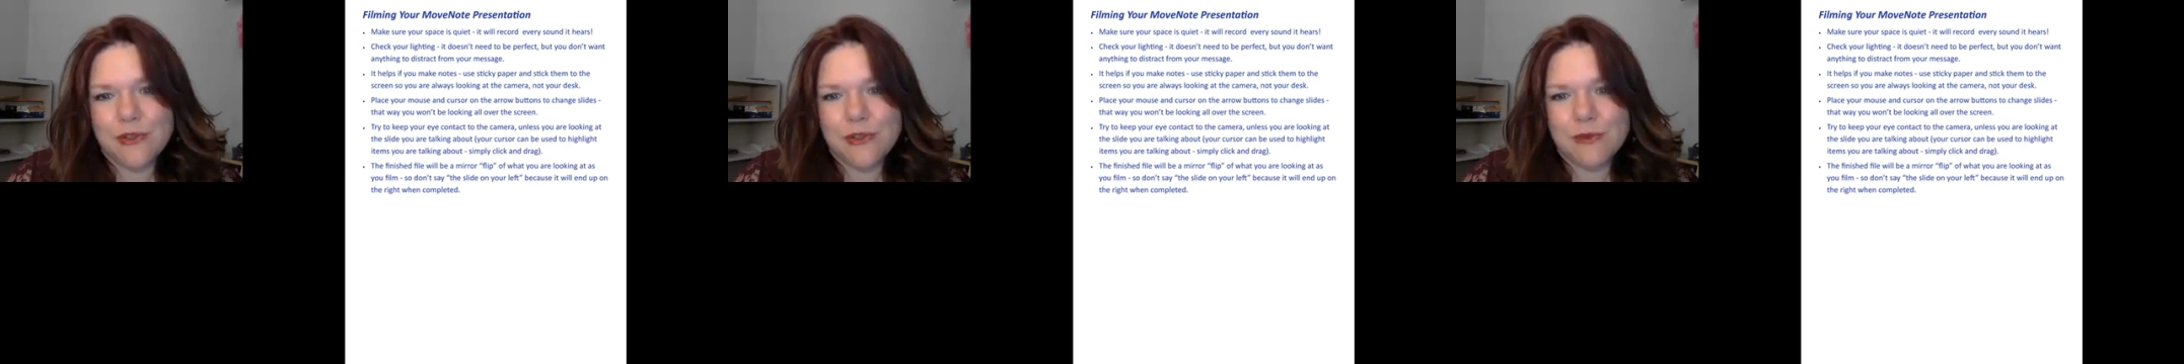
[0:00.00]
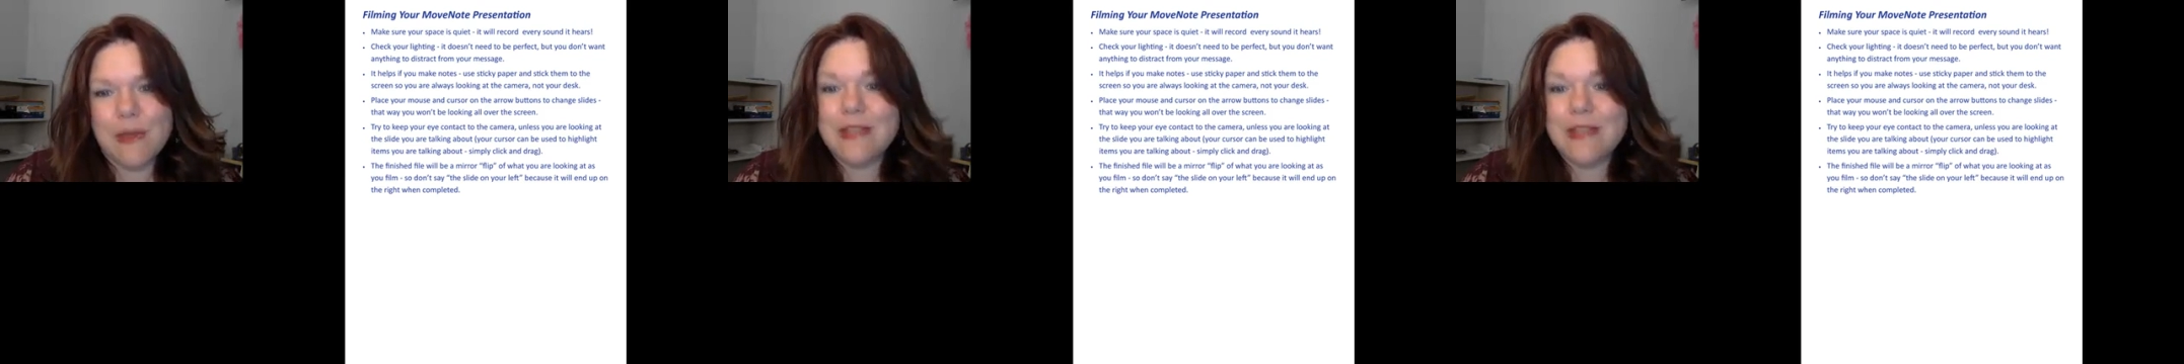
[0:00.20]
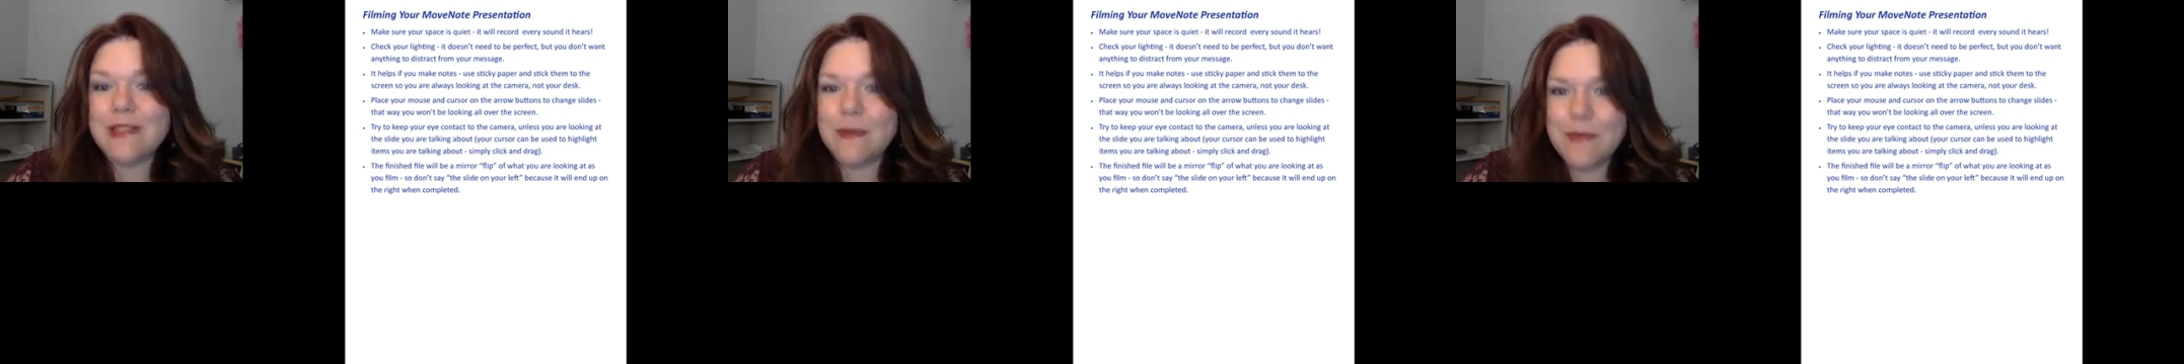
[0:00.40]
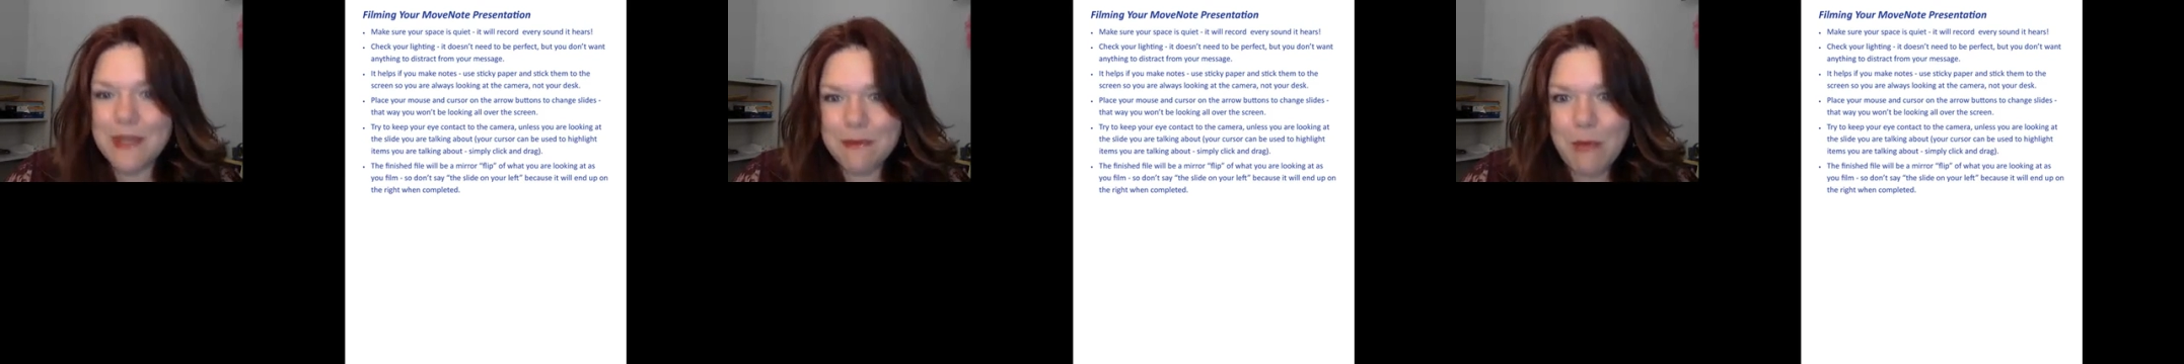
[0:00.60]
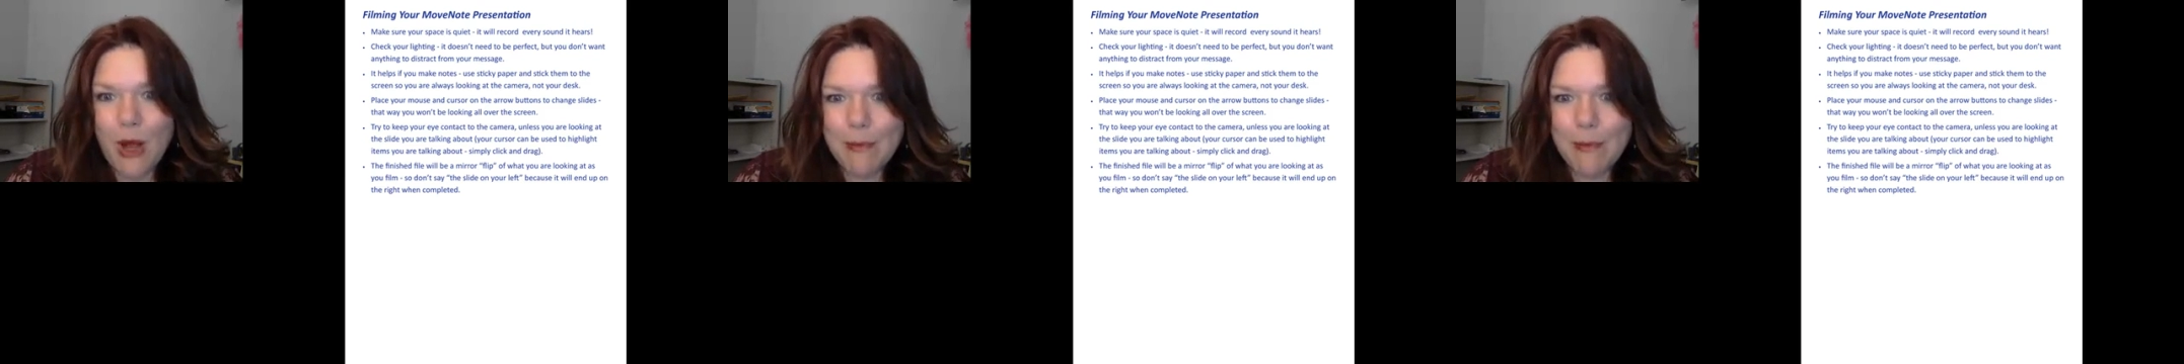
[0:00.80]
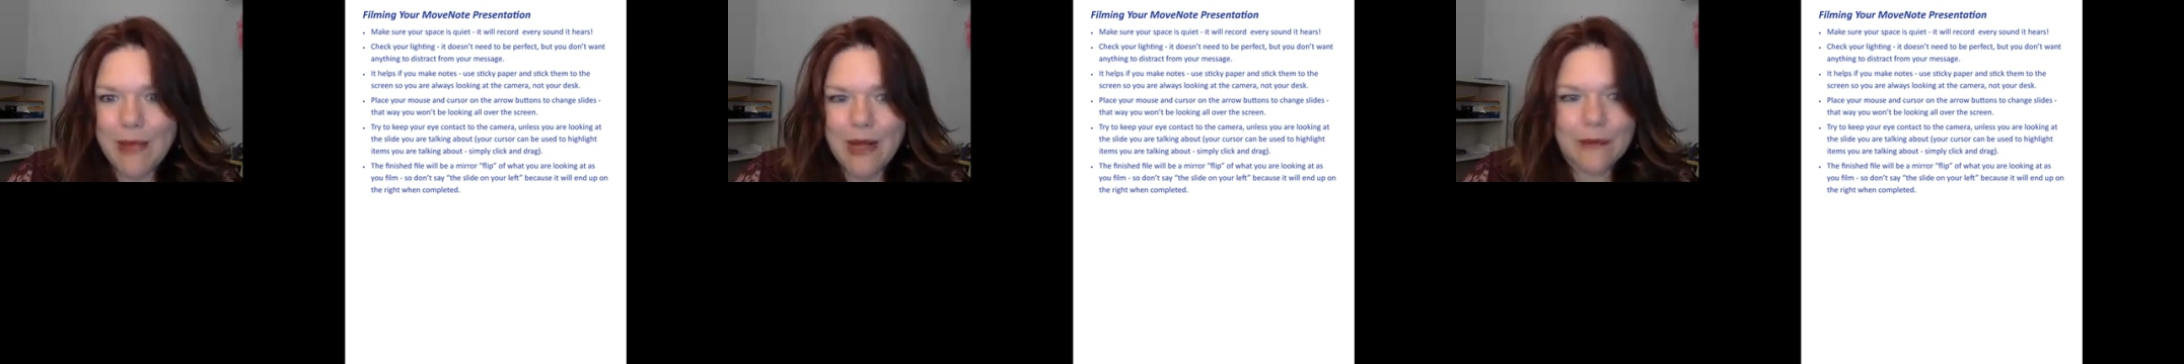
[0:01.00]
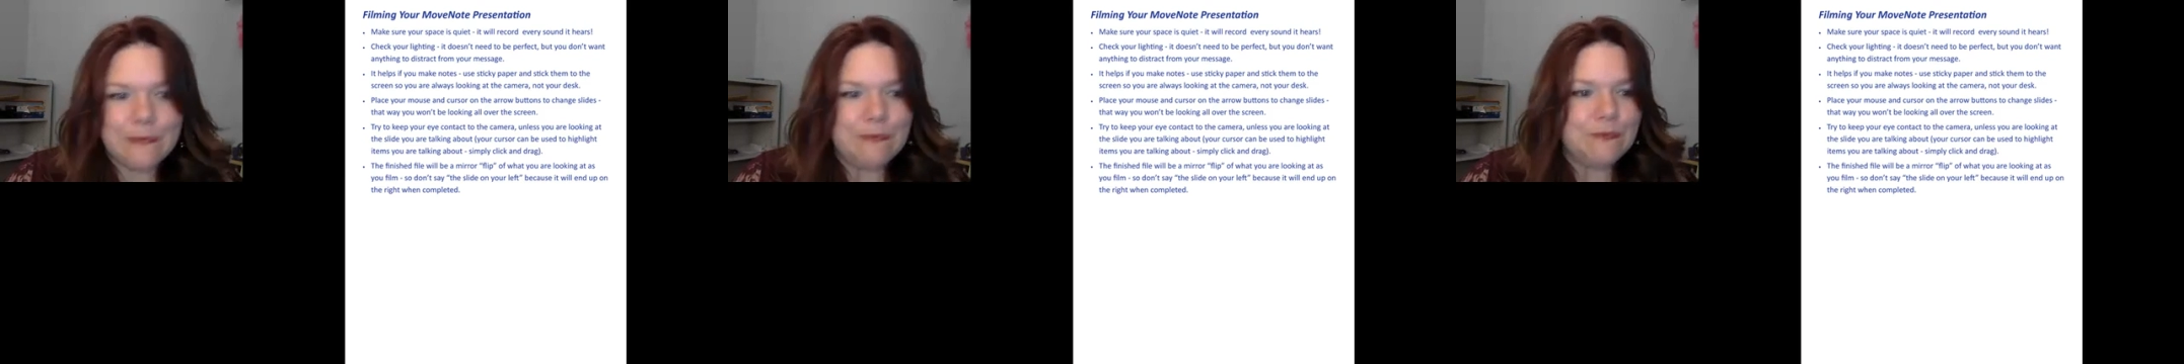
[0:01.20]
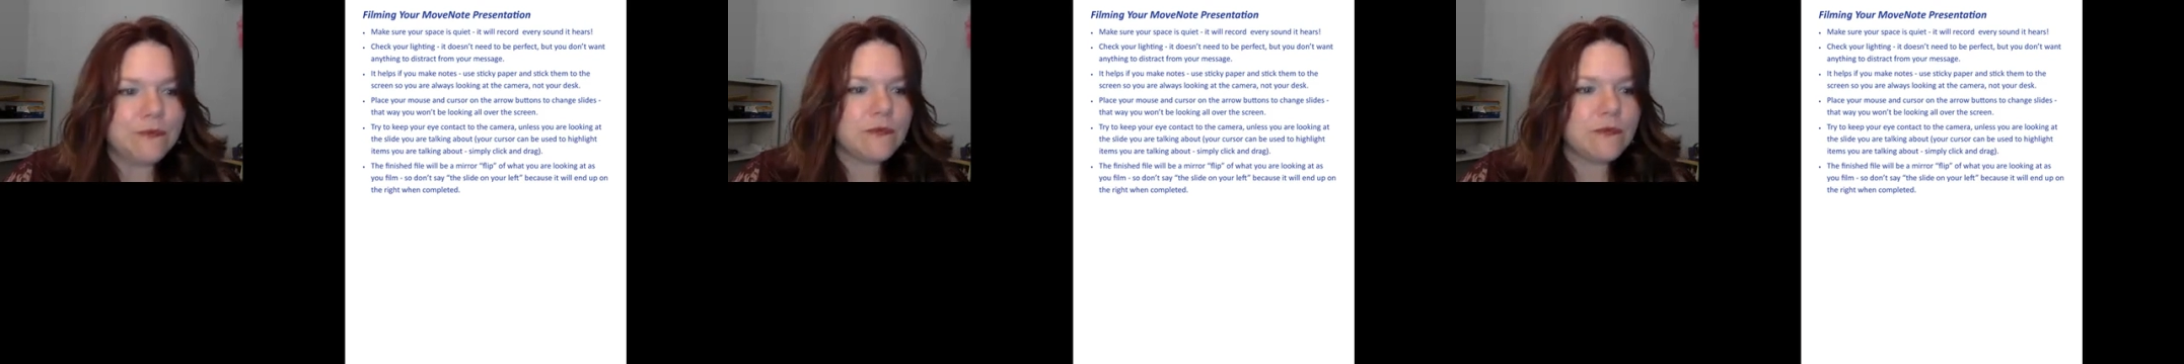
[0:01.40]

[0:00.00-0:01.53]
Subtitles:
to make something pop out.